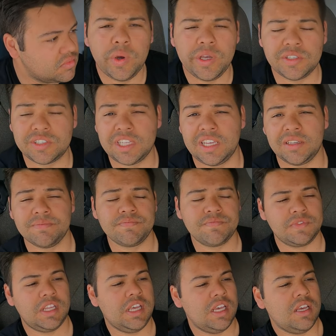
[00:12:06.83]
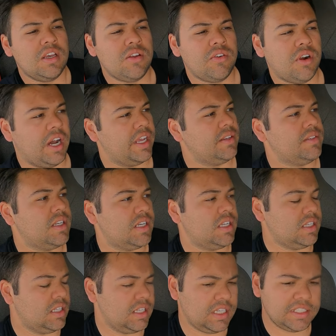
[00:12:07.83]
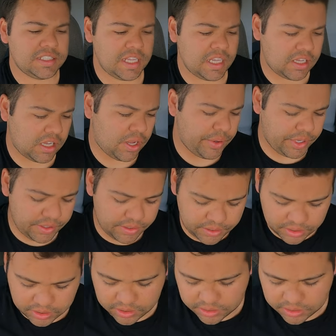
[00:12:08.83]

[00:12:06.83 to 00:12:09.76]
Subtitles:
We'll see. Right, let's get going.